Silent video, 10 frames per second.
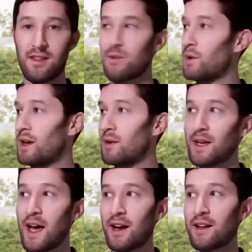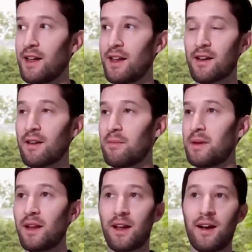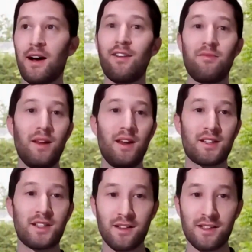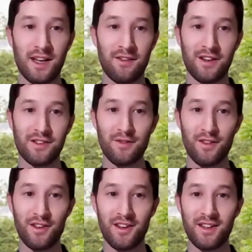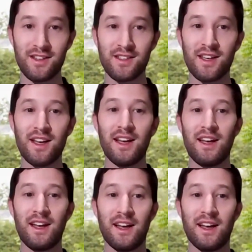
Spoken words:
I think we calculated it can be like 500,000 shekel savings over 30 years.